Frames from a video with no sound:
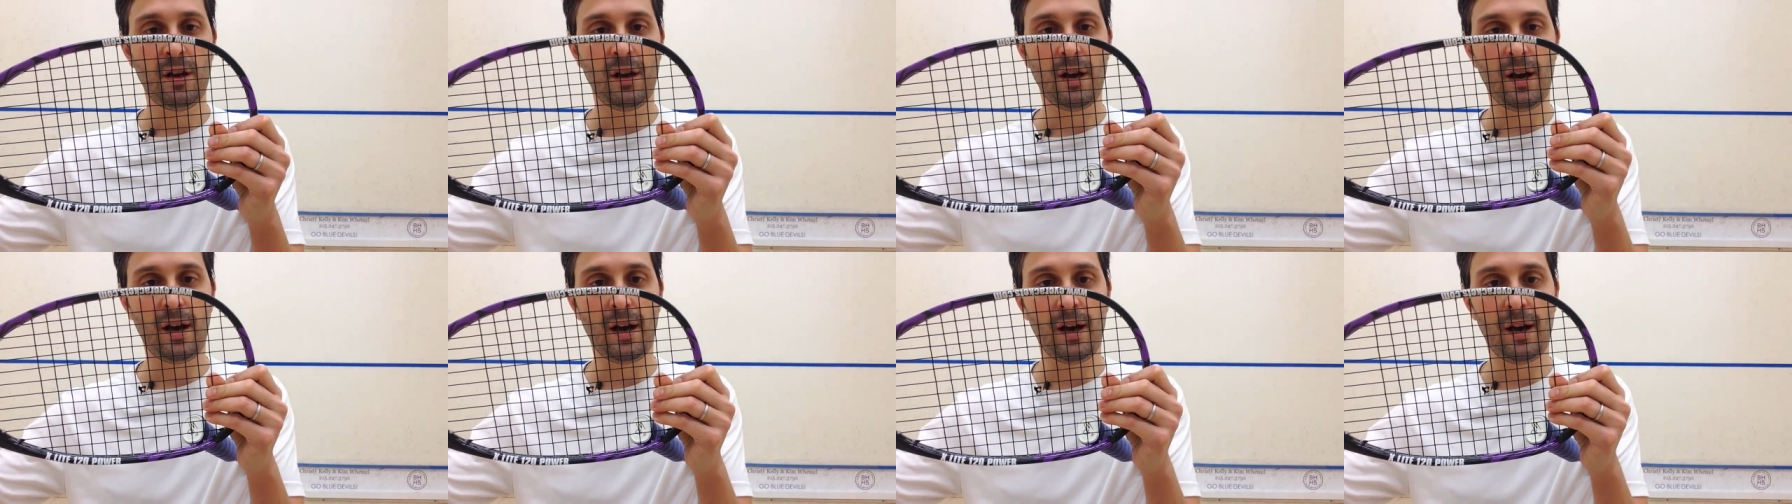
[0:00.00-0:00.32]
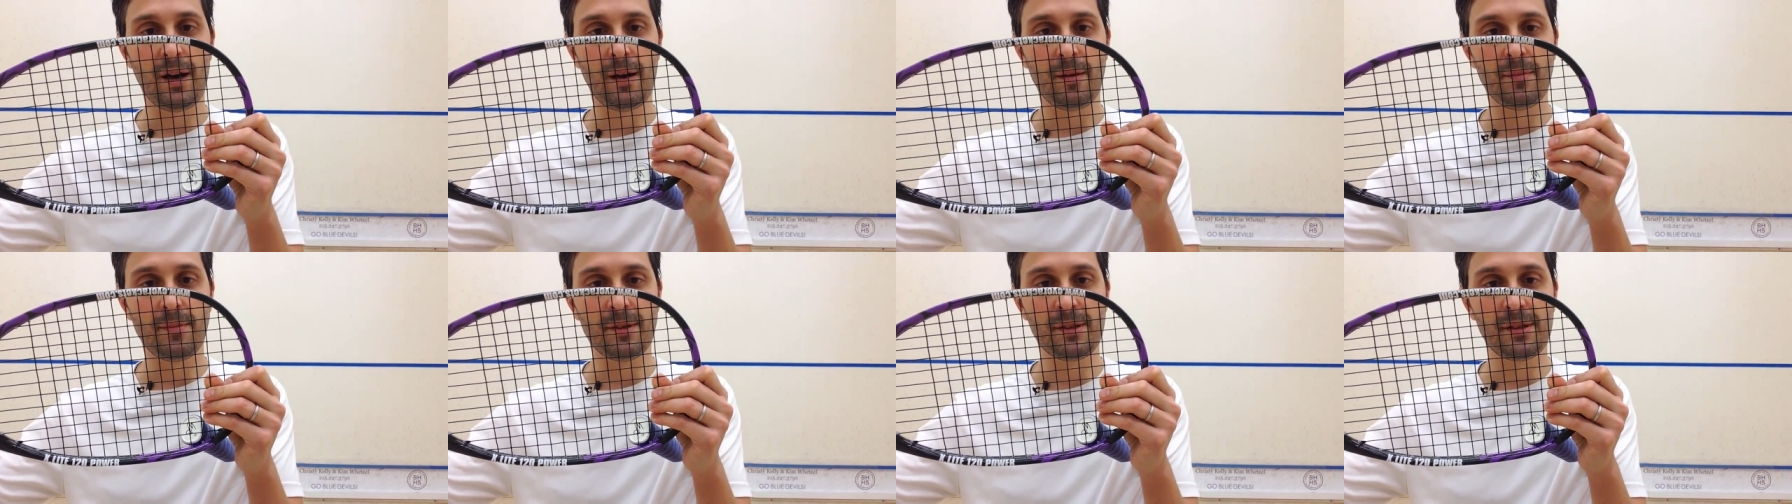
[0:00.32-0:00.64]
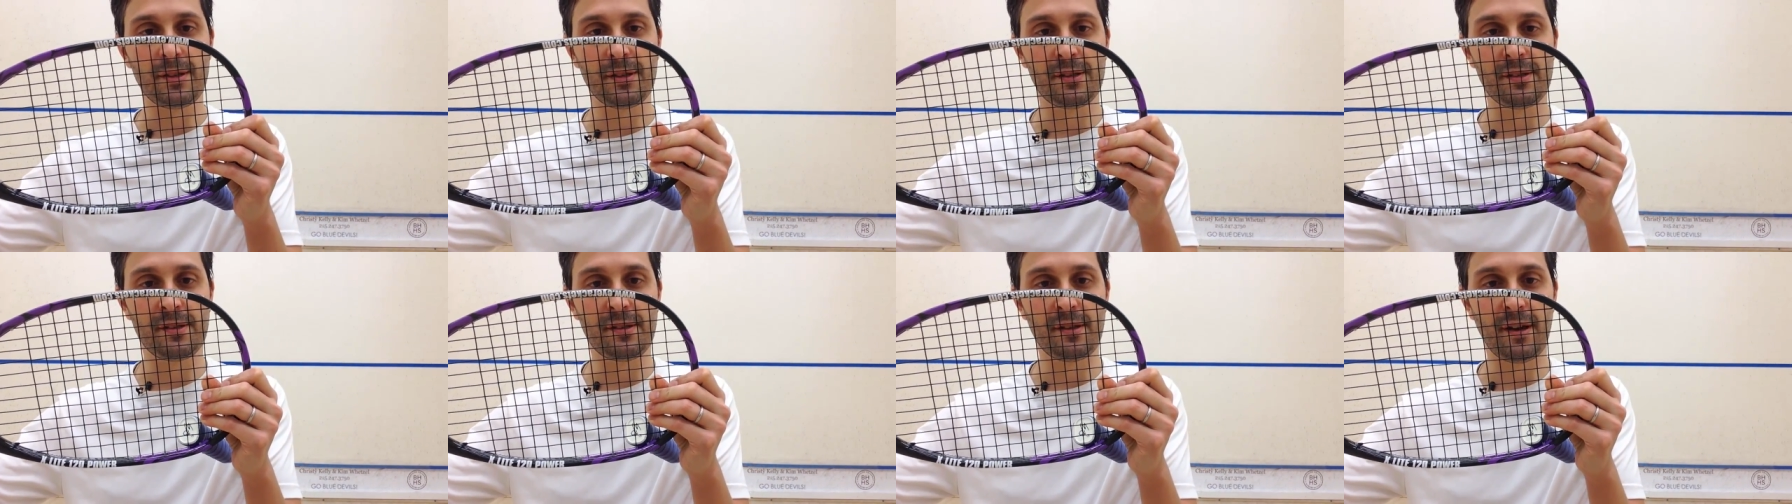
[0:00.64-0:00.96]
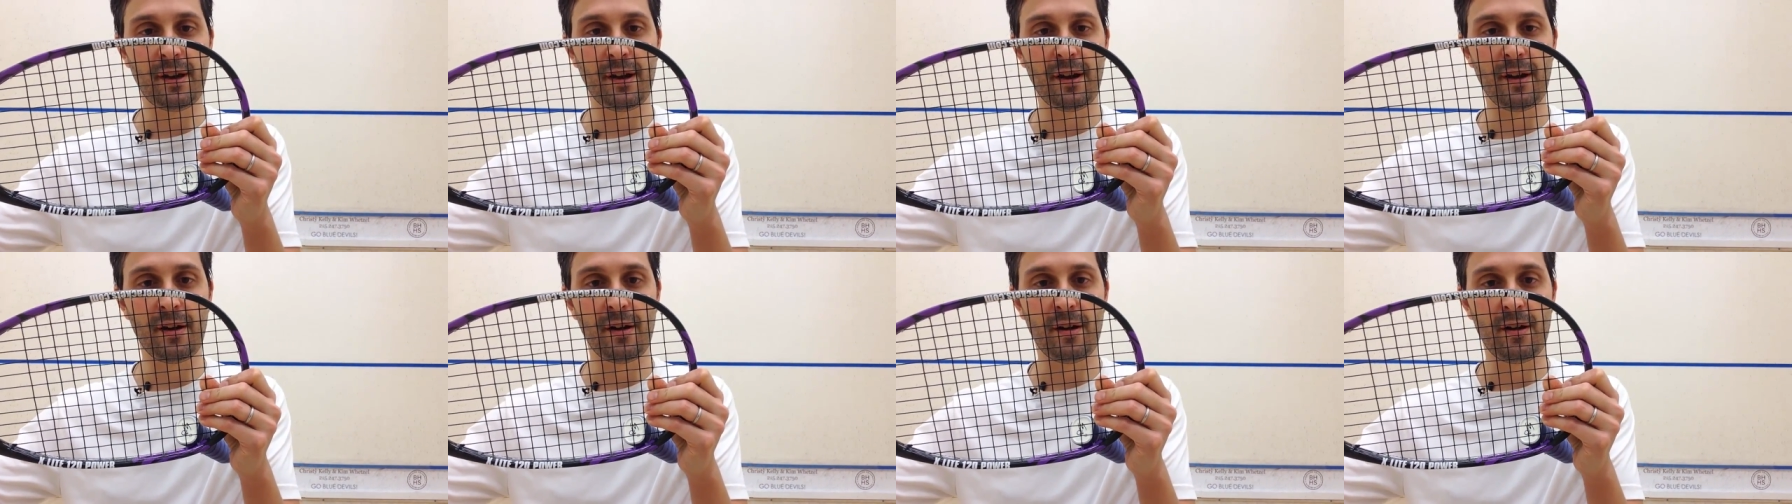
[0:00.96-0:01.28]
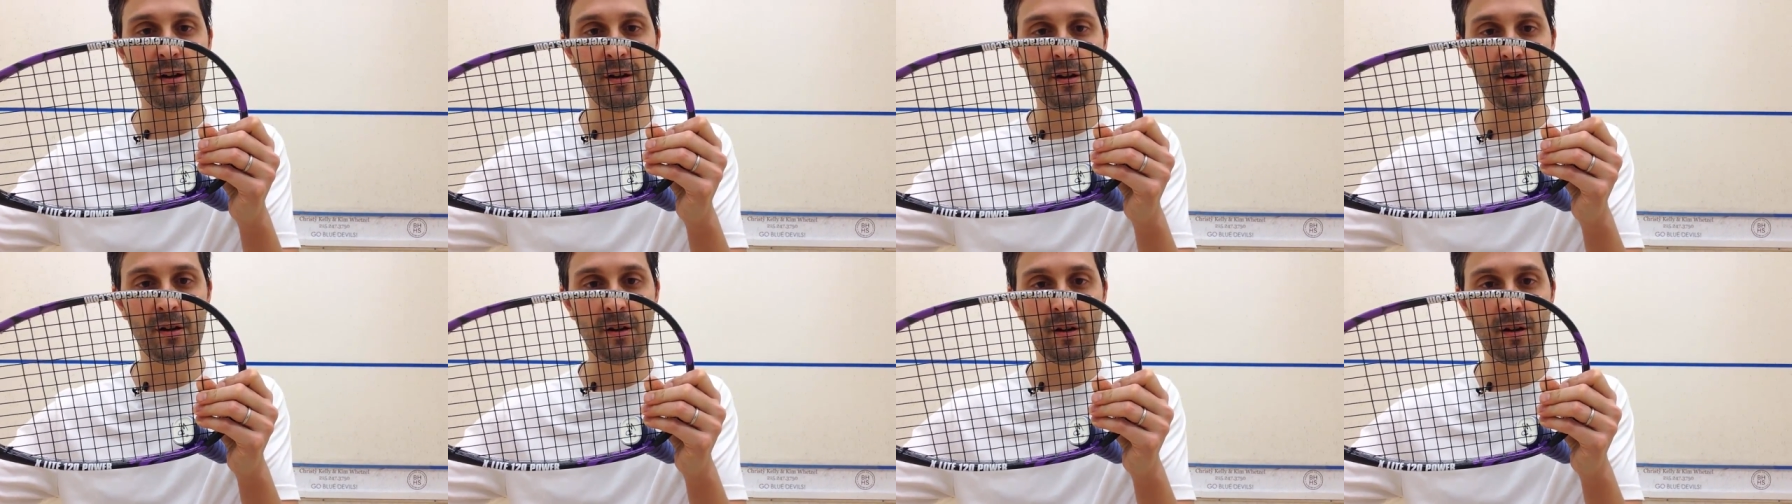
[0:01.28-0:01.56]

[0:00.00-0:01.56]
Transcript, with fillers: Um, this is their